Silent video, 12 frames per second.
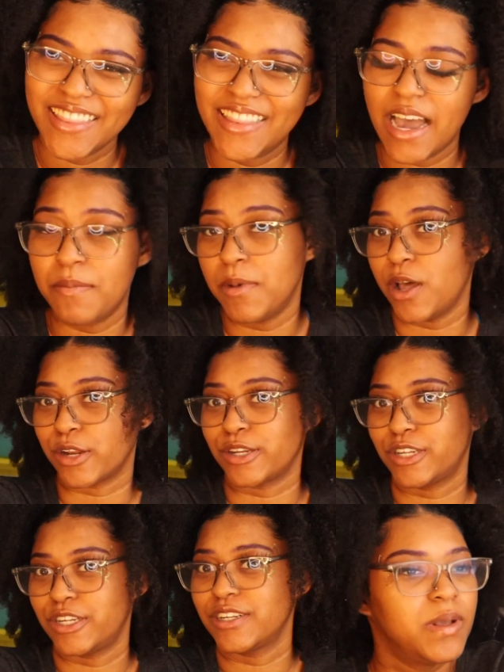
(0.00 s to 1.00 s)
that
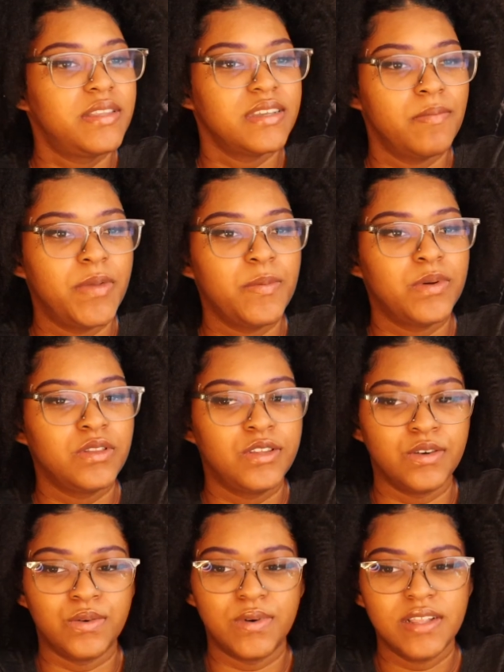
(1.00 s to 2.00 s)
much. But some people
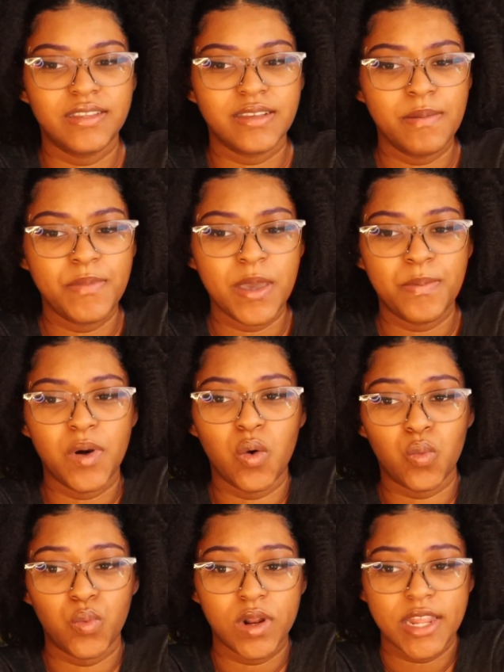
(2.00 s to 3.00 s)
do, and some
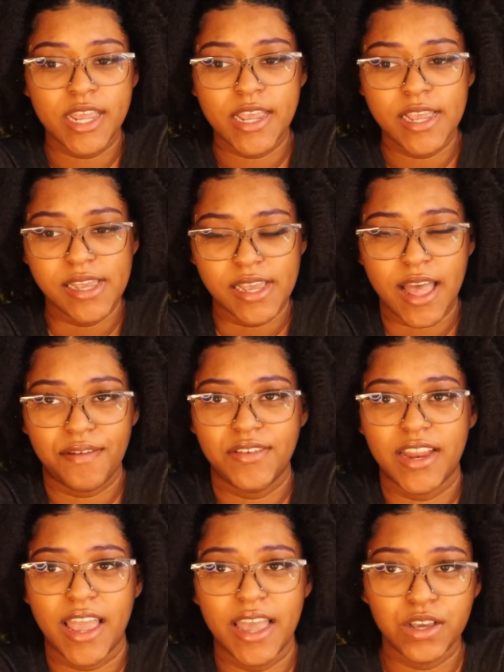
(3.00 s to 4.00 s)
people really have
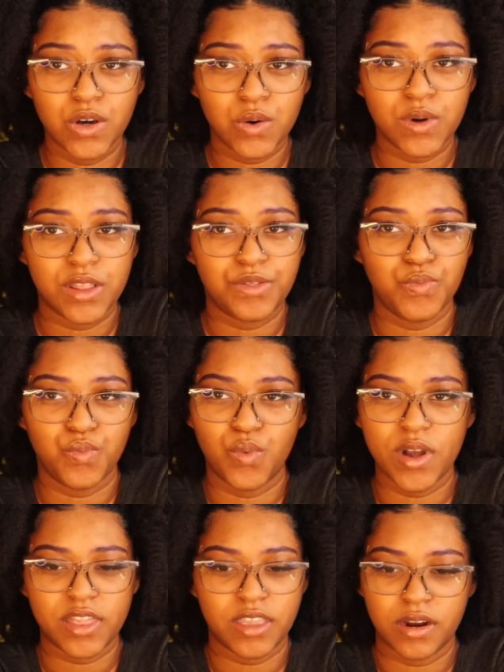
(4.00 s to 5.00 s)
an angle with
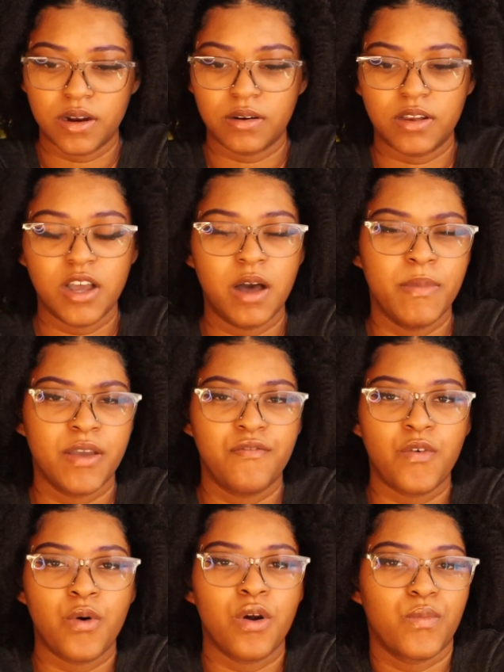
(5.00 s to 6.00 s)
what they're coming
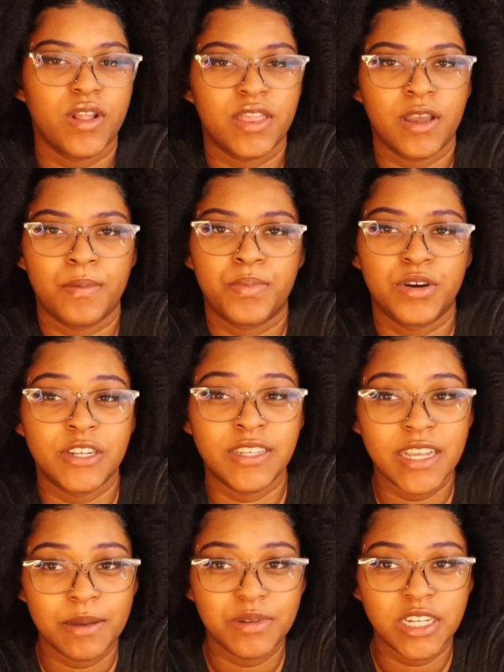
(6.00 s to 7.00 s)
for, with their
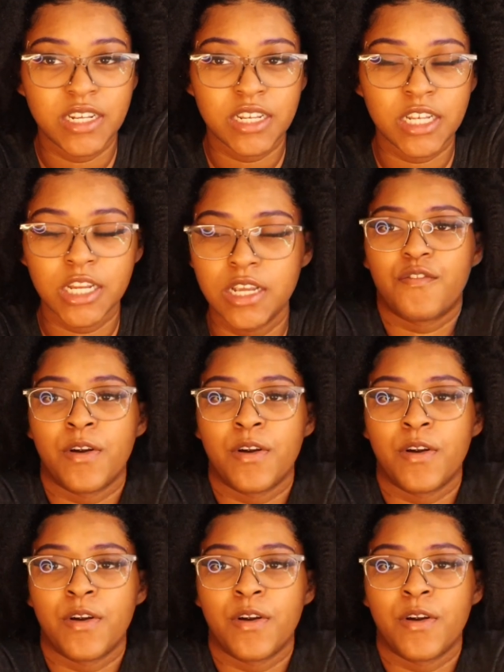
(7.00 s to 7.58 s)
perception.